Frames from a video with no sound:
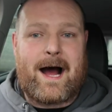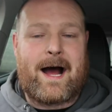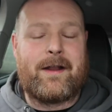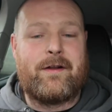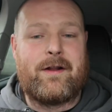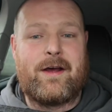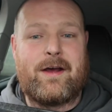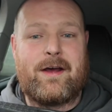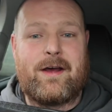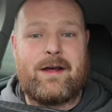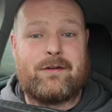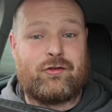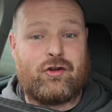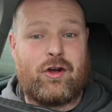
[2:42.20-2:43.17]

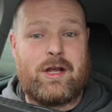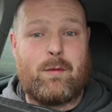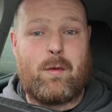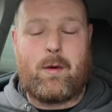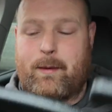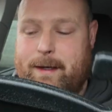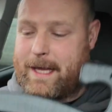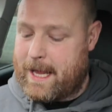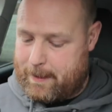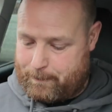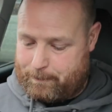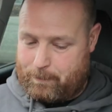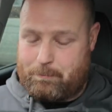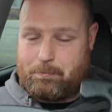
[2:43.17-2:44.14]
and show you what we
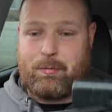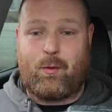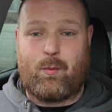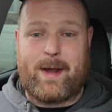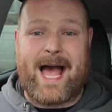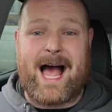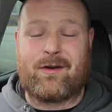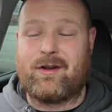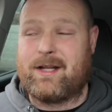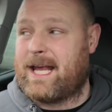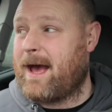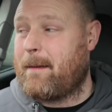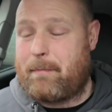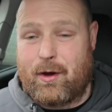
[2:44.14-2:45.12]
get. But we are going
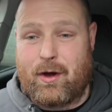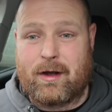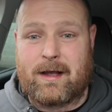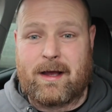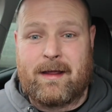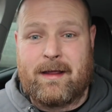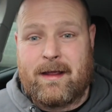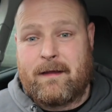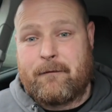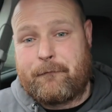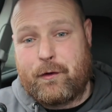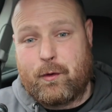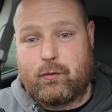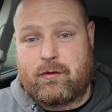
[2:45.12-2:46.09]
to get a burger.
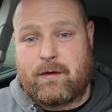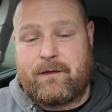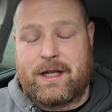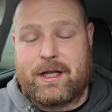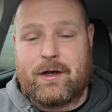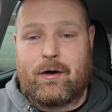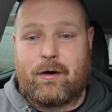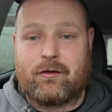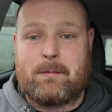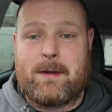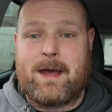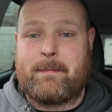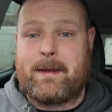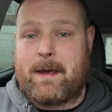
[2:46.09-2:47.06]
Future videos
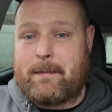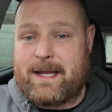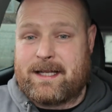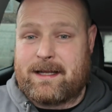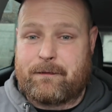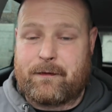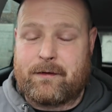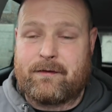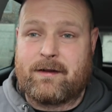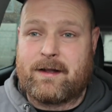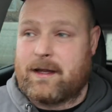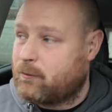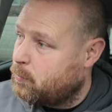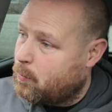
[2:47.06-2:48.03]
may be a bit different
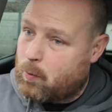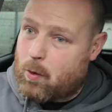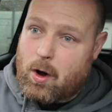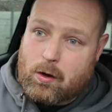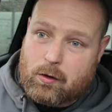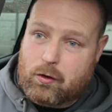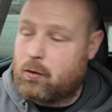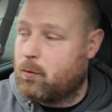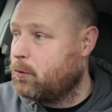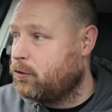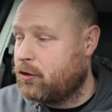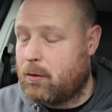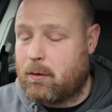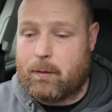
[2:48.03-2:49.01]
to this. We'll walk up,
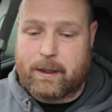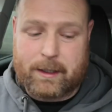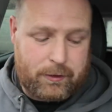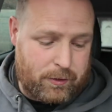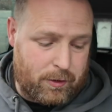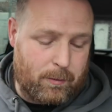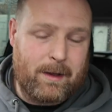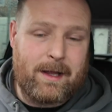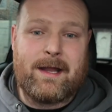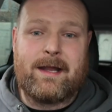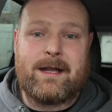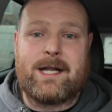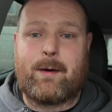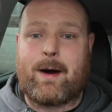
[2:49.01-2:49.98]
we'll do what we can do.
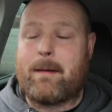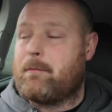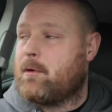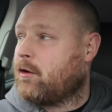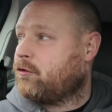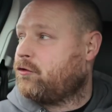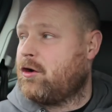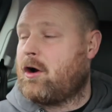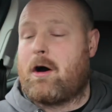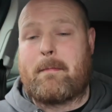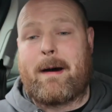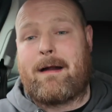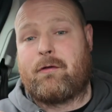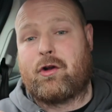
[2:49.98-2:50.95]
Now I'm not
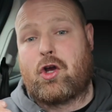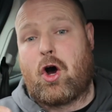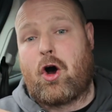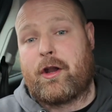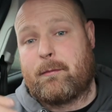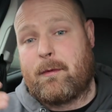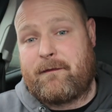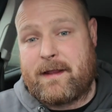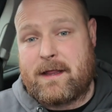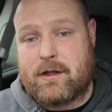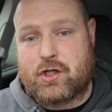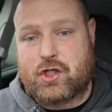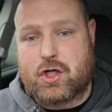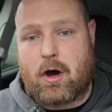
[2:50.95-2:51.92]
sure about recording
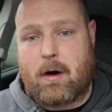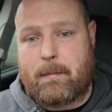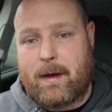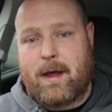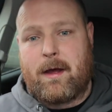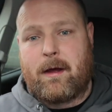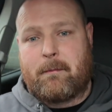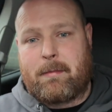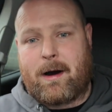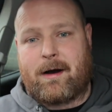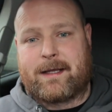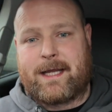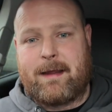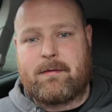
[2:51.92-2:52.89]
within the shop, but
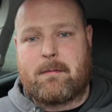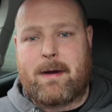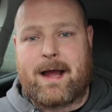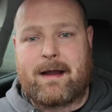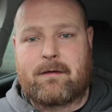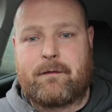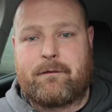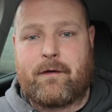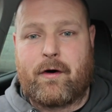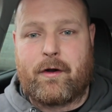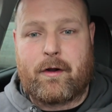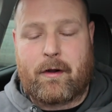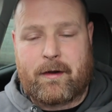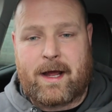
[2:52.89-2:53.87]
I'll keep the
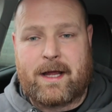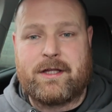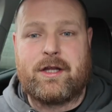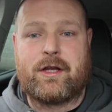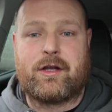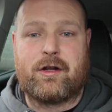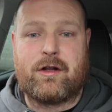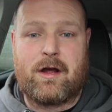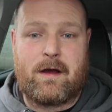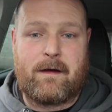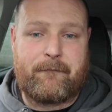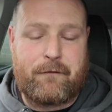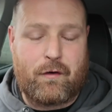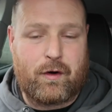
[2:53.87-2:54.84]
microphone on and you can
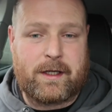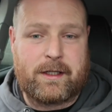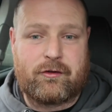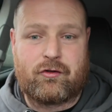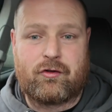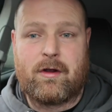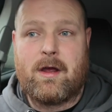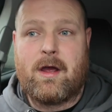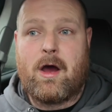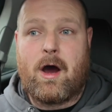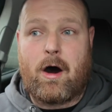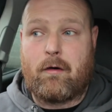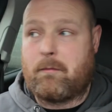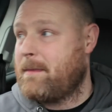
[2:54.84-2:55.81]
hear footage
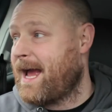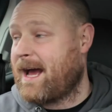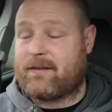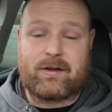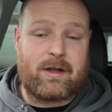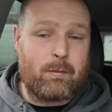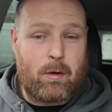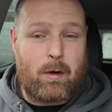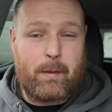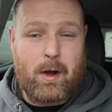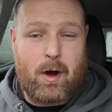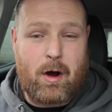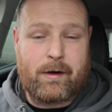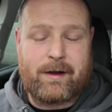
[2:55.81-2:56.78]
of me asking what
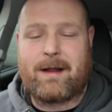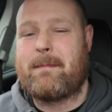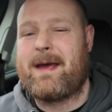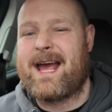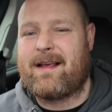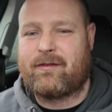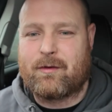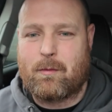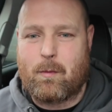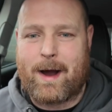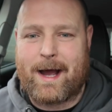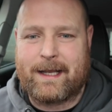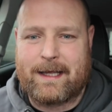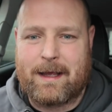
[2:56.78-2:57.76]
we order. I may ask them
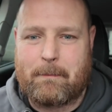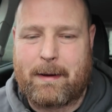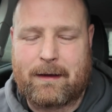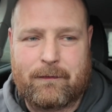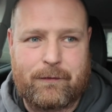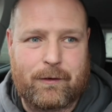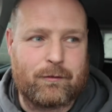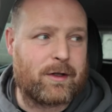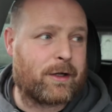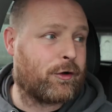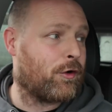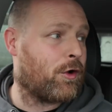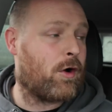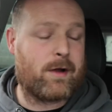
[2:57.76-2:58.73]
why they get bad reviews, I
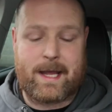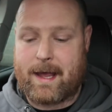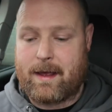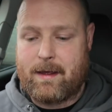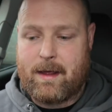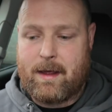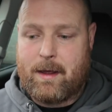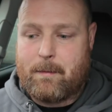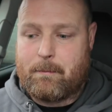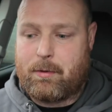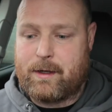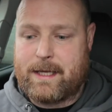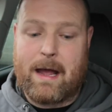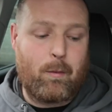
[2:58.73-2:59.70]
don't know yet.
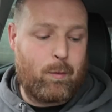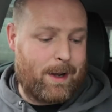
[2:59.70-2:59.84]
But yeah,